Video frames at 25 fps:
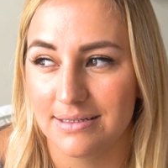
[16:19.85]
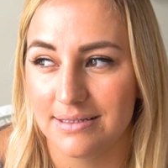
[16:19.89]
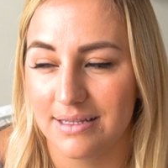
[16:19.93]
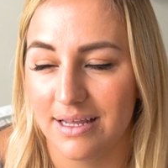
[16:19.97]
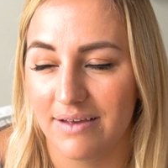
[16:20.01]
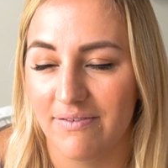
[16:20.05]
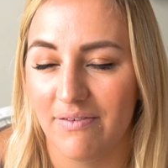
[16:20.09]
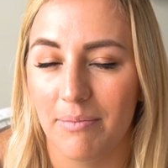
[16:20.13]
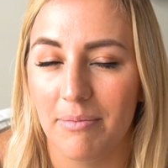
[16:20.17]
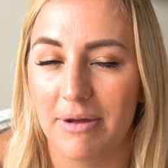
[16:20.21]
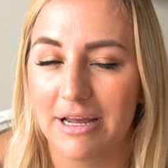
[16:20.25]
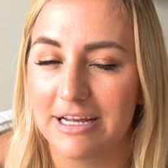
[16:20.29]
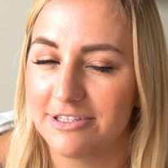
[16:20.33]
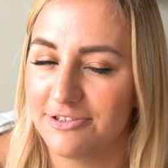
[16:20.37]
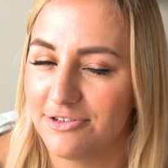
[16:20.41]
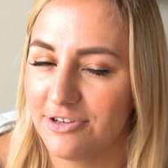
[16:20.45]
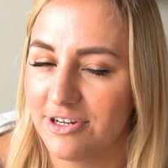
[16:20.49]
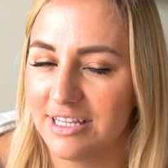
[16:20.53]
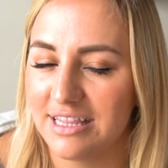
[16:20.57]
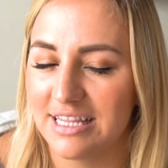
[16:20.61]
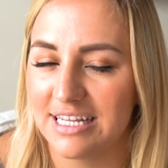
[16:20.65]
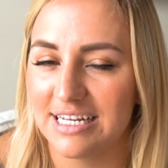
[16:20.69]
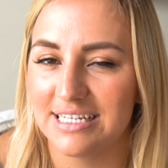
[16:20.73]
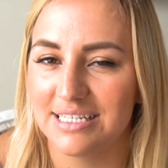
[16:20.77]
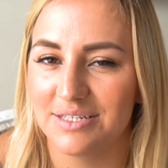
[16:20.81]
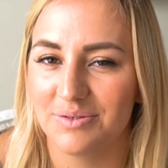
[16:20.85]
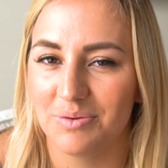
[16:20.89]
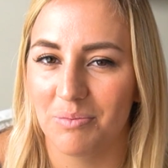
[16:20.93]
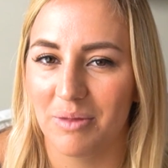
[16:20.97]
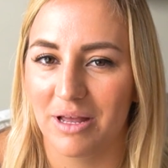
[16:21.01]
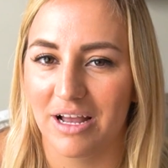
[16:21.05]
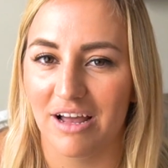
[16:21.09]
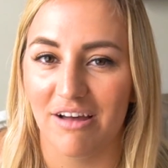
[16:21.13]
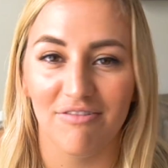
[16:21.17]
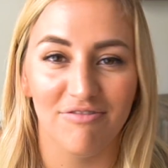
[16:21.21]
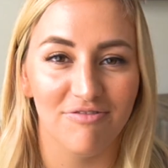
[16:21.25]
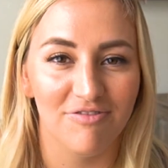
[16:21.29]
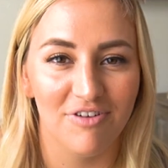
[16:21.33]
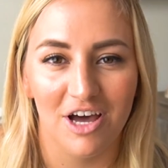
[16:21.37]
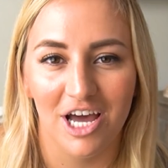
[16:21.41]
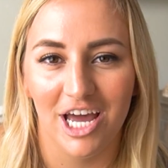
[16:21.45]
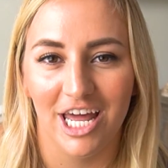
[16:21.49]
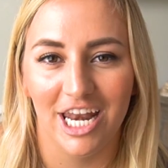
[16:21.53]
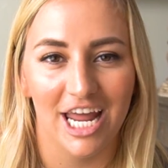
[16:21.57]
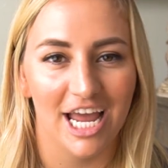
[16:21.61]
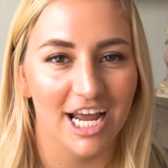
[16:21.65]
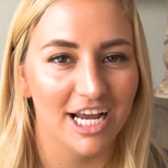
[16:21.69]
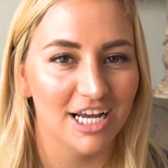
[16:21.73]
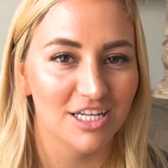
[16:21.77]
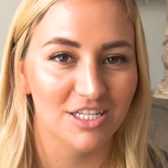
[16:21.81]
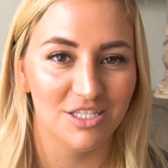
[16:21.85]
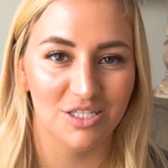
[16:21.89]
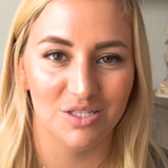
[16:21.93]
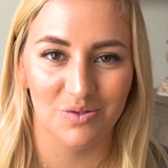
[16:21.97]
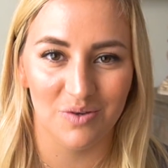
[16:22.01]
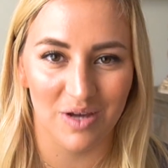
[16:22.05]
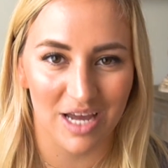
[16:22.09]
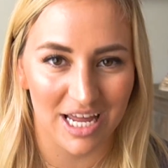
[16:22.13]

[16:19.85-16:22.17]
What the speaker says: if I'm answering this from like a fun, I could do